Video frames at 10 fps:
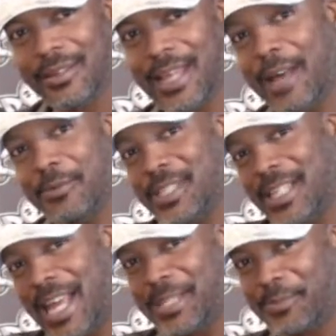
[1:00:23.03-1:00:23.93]
That was the
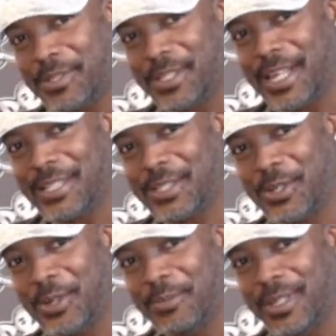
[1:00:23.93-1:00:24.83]
last person that
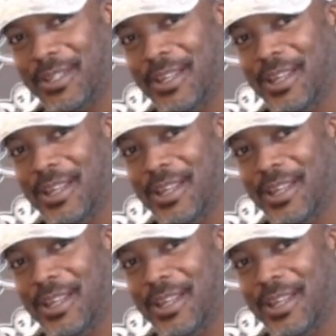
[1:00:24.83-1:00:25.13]
saw me.